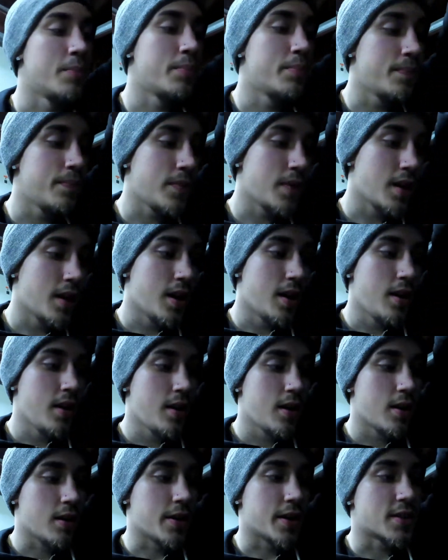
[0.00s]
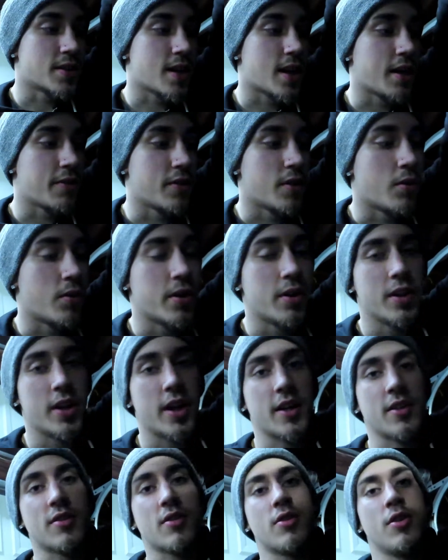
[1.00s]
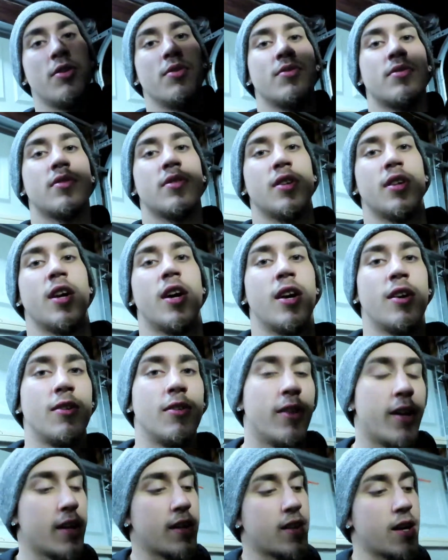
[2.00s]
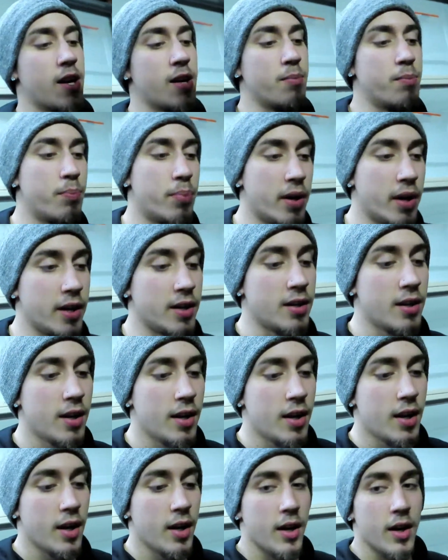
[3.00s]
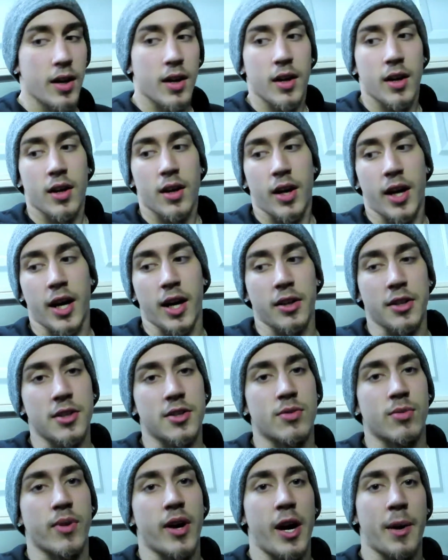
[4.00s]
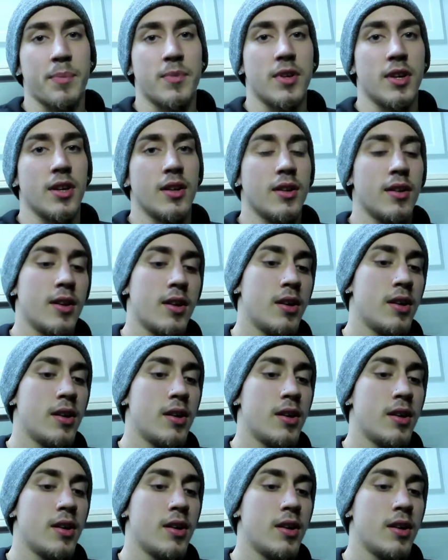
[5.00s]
I like to have the oil lines close to the header like that, but I at least wrapped it,